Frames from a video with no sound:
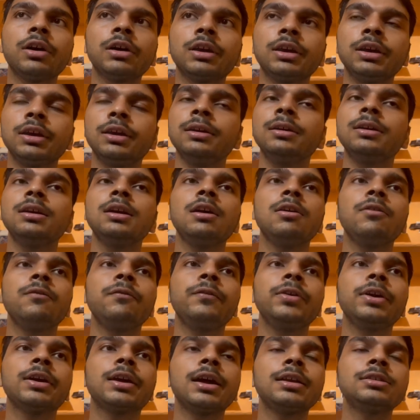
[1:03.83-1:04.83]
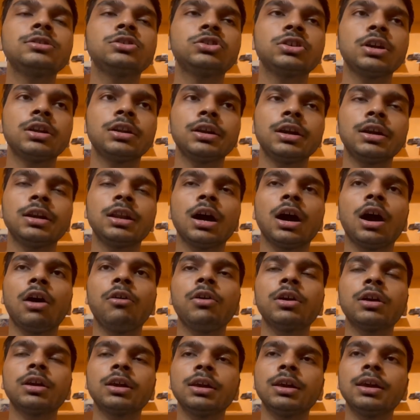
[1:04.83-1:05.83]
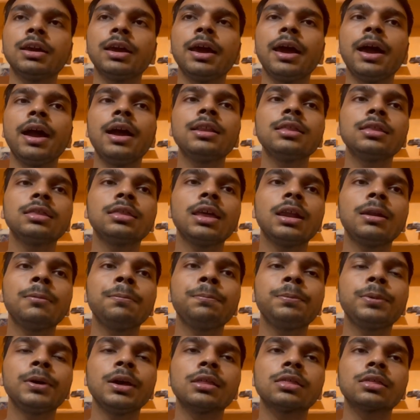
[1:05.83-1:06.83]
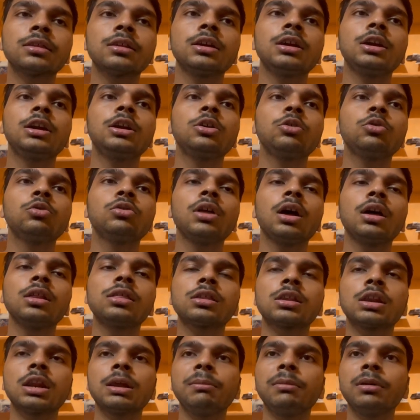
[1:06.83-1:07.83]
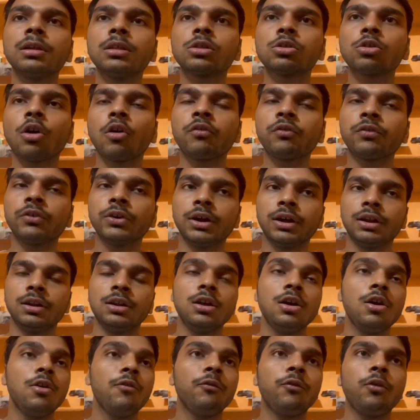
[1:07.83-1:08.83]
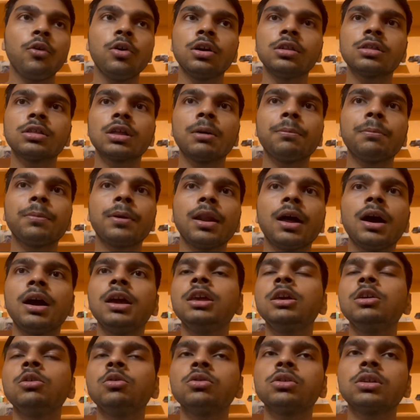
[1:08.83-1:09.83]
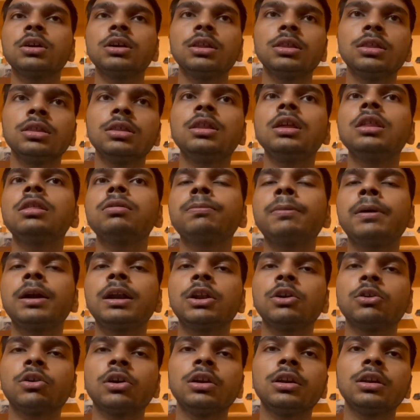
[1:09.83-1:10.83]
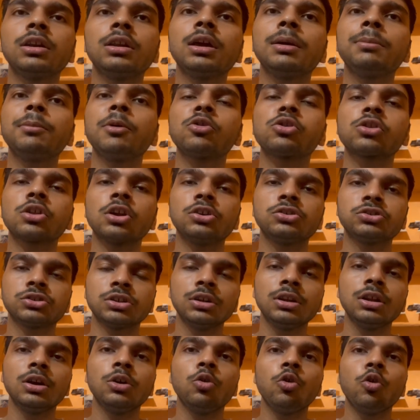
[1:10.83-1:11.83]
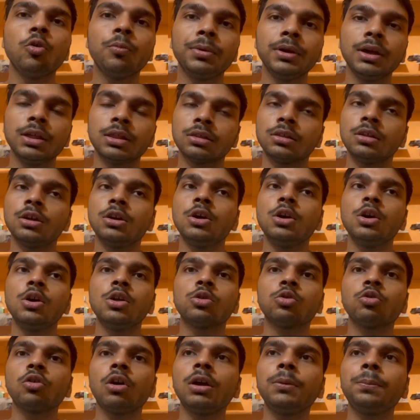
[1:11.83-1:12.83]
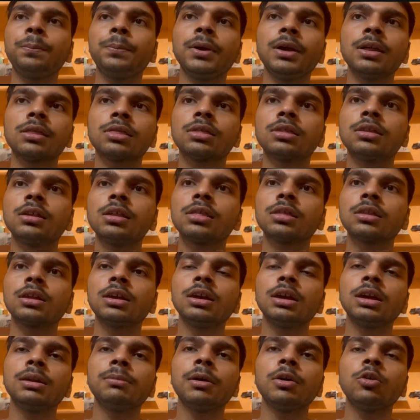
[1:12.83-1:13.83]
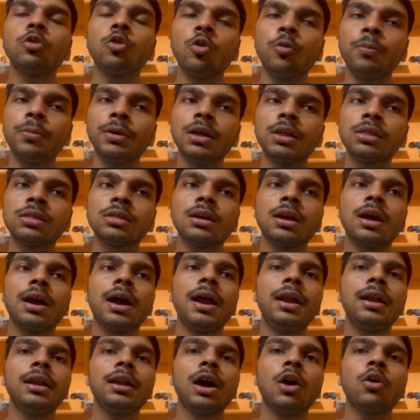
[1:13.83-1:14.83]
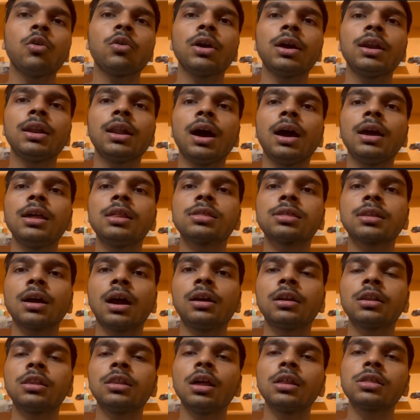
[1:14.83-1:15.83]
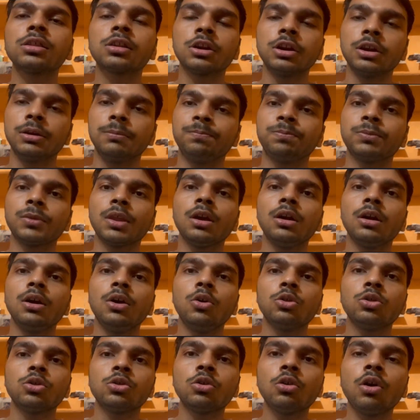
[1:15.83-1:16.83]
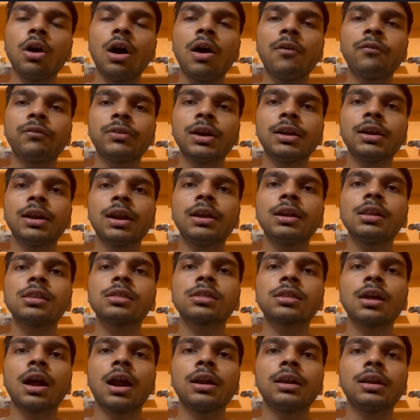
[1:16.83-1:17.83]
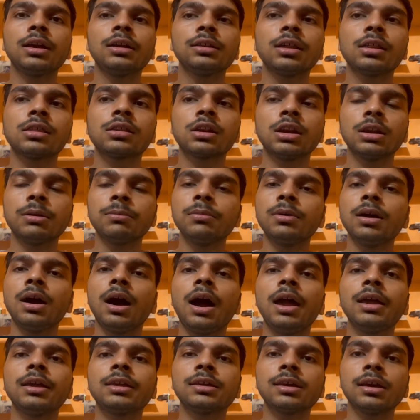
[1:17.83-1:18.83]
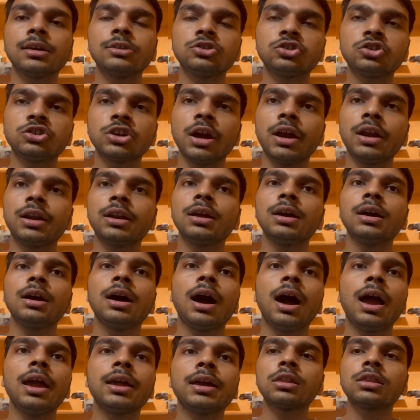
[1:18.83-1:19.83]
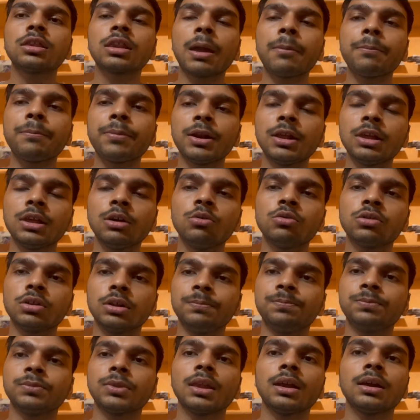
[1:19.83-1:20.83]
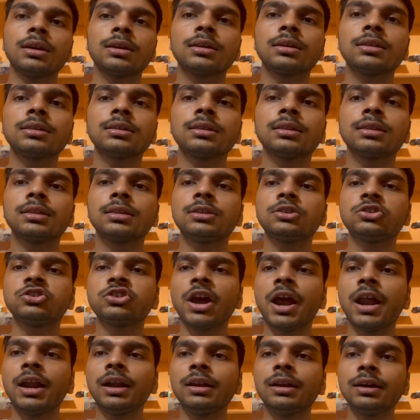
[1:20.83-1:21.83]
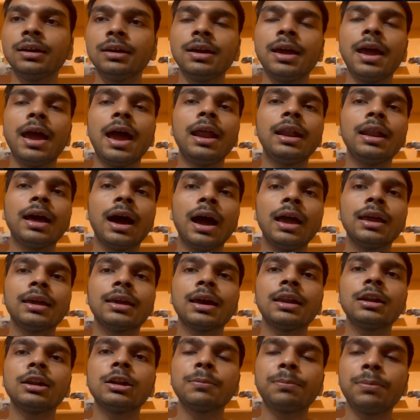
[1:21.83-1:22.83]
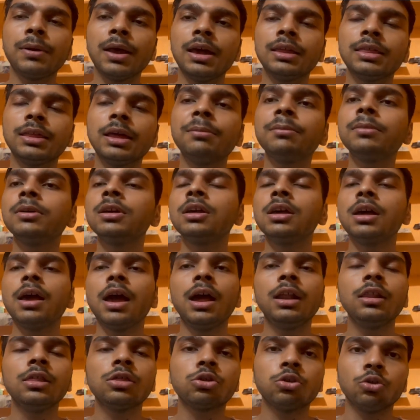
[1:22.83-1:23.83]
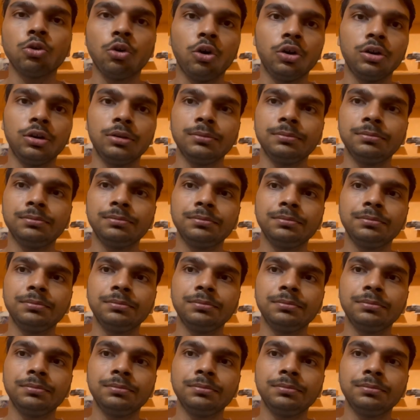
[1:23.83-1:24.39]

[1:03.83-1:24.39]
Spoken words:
key, we can generate our key and then paste into the streaming software. For example, I use in this particular demonstration OBS. So I paste this key in my OBS and now can I start the stream. So after that starting the stream, I can chat, I temporary user, chat and I can reply them and so on.